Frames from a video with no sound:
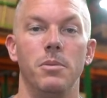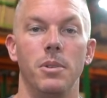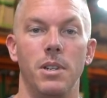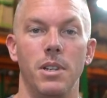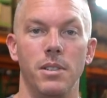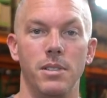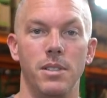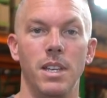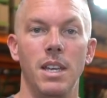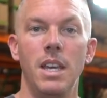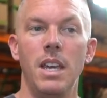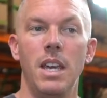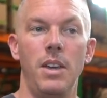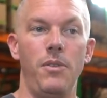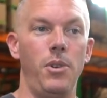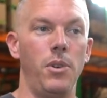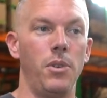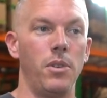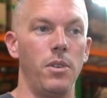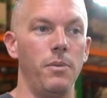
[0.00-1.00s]
Because
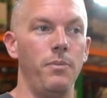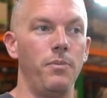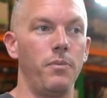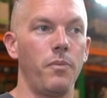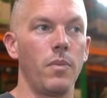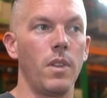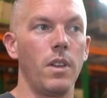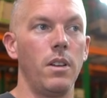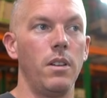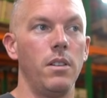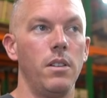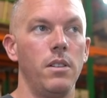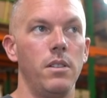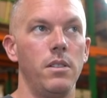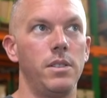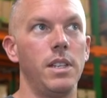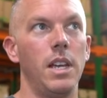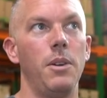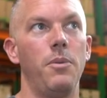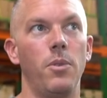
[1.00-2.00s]
if you're,
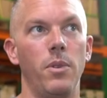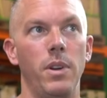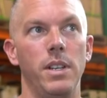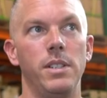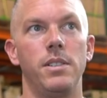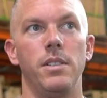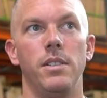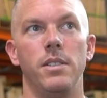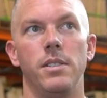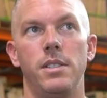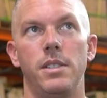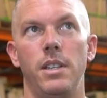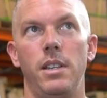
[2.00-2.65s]
say for instance,